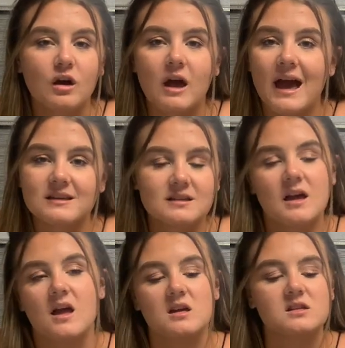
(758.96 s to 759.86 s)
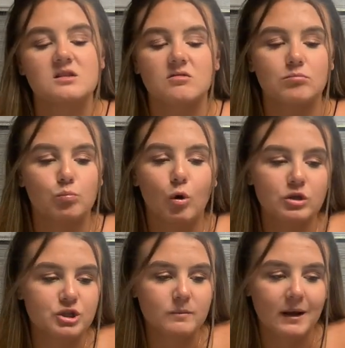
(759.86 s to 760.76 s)
essays,
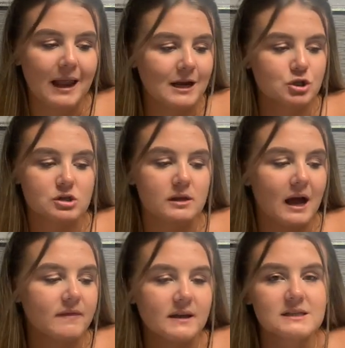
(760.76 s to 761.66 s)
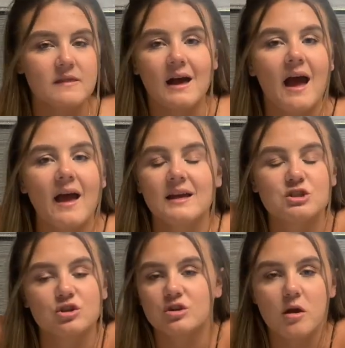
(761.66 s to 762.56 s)
watching my lectures online, things like that, it's
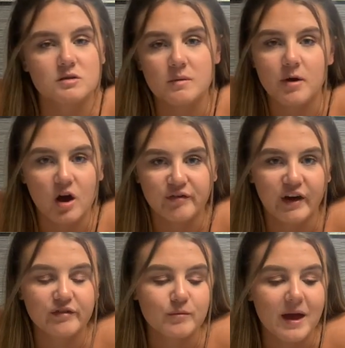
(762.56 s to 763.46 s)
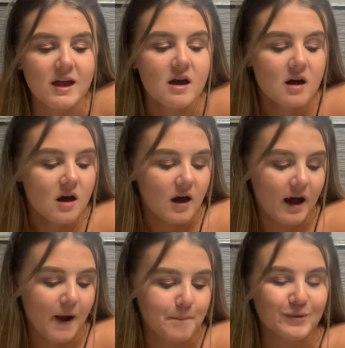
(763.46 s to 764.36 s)
just going to be perfect for me.
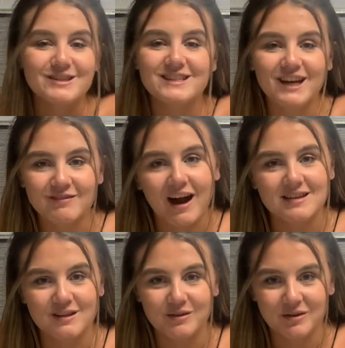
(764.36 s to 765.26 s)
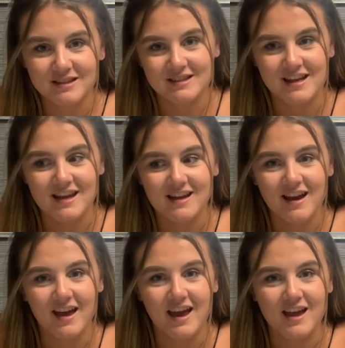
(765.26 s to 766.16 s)
But stick around if you want to see
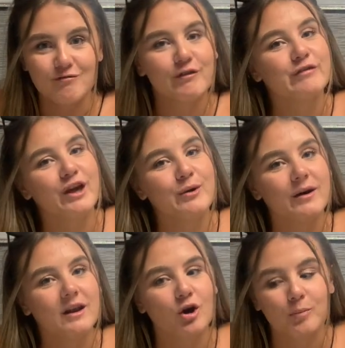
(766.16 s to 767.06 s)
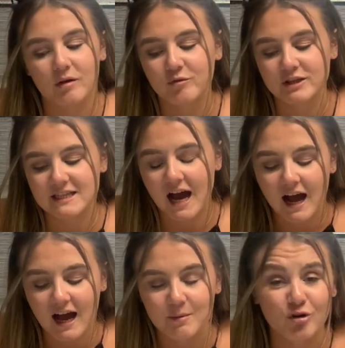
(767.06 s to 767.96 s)
a review in a couple of months'
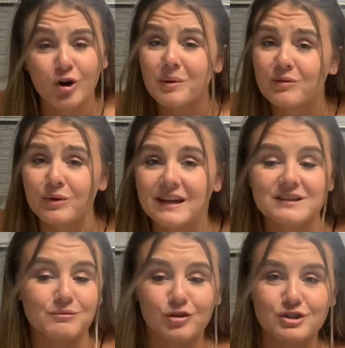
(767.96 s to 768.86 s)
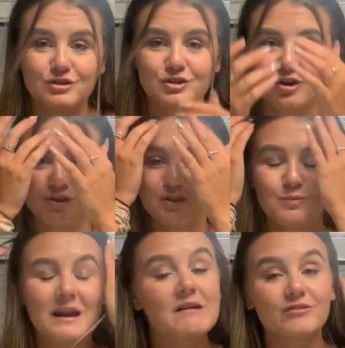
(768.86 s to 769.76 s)
time or a couple of weeks, I'm not too sure. Just
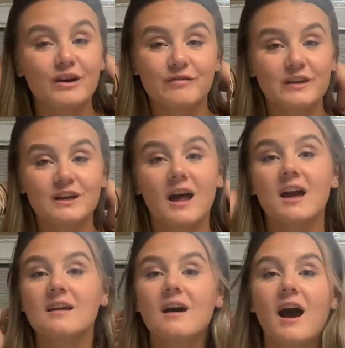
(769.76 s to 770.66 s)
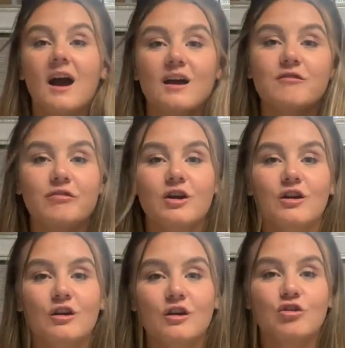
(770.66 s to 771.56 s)
whenever I feel like I've
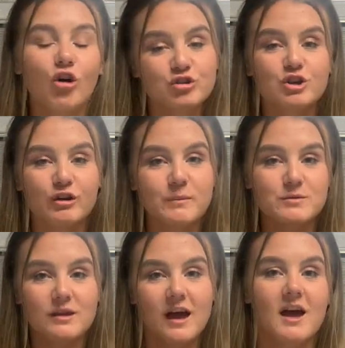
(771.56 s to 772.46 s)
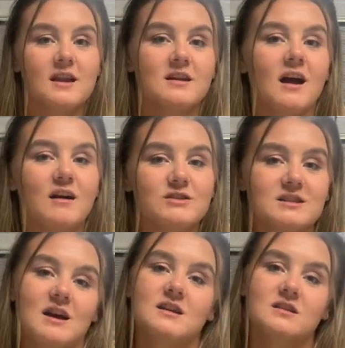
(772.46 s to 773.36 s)
got to grips with it and I've
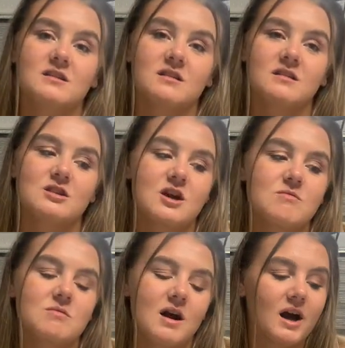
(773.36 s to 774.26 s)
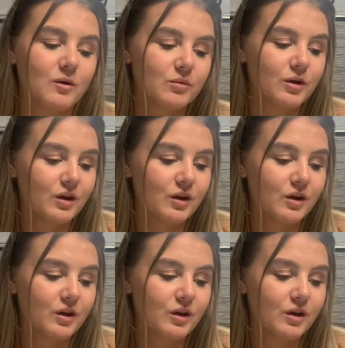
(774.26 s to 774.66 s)
decided, you know, how